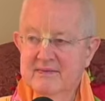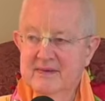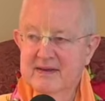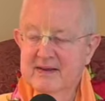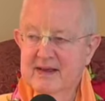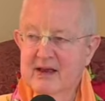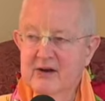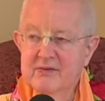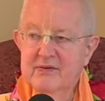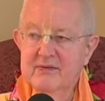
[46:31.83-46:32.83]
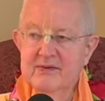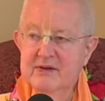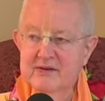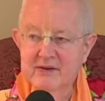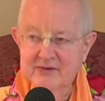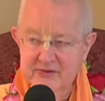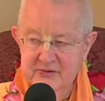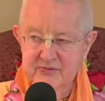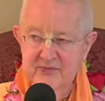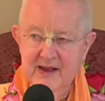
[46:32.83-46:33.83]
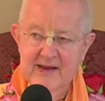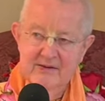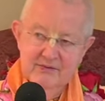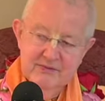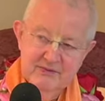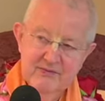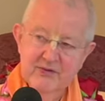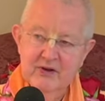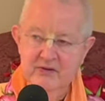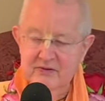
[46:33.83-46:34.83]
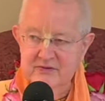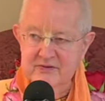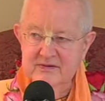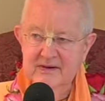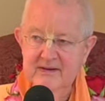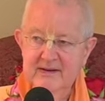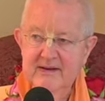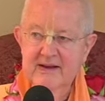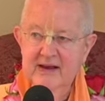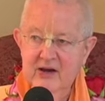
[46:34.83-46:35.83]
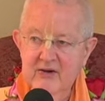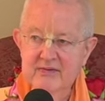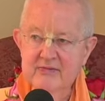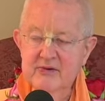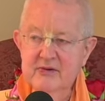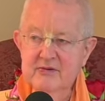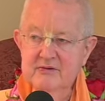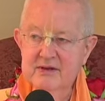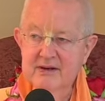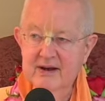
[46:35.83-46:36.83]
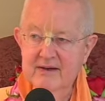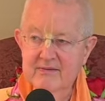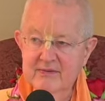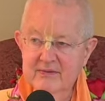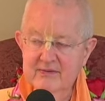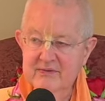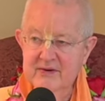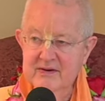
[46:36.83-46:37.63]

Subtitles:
hear from the conclusion. Hear from those that have very